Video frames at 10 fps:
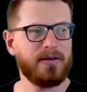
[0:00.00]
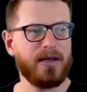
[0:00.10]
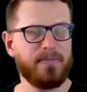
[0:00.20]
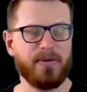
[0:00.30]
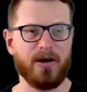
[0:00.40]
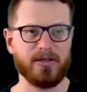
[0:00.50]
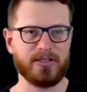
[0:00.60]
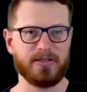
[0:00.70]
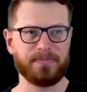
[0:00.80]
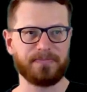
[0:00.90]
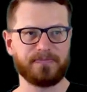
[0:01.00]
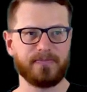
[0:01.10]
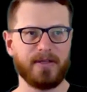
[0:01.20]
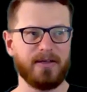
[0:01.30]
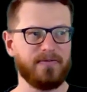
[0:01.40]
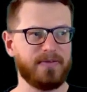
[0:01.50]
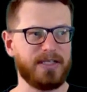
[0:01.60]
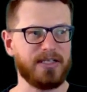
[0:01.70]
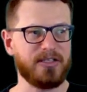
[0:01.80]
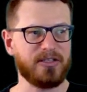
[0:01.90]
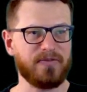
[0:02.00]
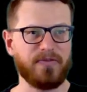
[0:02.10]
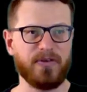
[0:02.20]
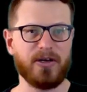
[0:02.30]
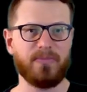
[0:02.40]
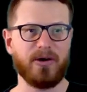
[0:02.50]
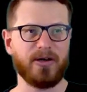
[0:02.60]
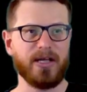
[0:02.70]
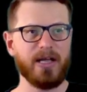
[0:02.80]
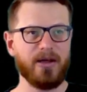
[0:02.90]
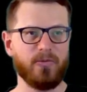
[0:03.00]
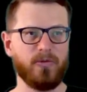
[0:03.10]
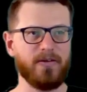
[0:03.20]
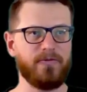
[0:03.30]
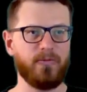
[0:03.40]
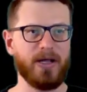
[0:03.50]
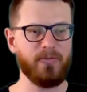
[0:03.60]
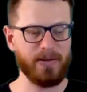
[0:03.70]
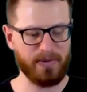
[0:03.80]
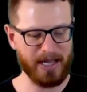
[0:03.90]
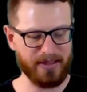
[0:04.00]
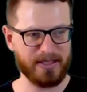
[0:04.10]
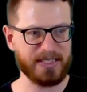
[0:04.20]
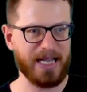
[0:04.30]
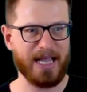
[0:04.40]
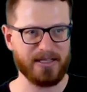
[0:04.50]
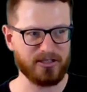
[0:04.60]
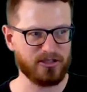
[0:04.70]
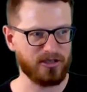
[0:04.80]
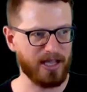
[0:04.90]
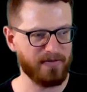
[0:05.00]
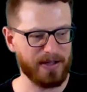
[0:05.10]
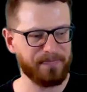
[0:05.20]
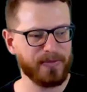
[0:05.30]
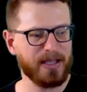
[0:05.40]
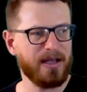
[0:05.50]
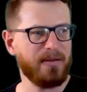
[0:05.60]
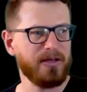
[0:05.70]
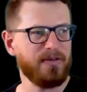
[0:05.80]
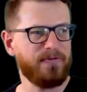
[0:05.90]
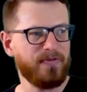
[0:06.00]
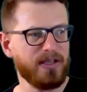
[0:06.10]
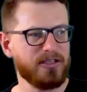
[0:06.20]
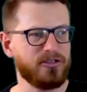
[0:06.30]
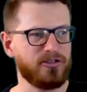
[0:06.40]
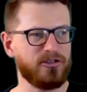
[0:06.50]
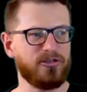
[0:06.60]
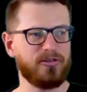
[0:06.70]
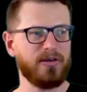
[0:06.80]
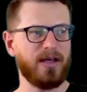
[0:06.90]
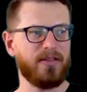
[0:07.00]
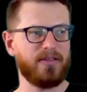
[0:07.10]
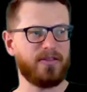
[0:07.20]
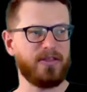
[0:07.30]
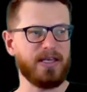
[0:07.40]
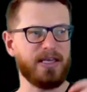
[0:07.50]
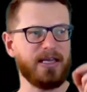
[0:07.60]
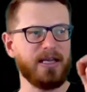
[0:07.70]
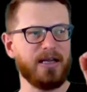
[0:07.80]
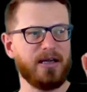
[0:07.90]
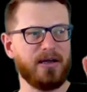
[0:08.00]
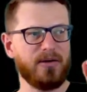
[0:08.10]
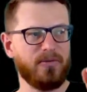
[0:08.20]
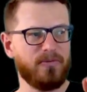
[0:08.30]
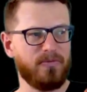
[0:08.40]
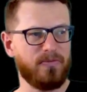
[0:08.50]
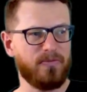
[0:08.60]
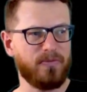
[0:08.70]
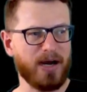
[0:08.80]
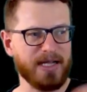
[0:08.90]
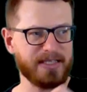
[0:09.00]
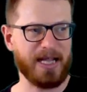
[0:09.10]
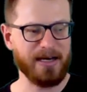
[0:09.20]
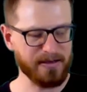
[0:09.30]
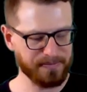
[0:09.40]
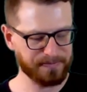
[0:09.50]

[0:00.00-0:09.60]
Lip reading: apart, the distance of a third apart with when we play these hands together. I'm going to first do the right hand,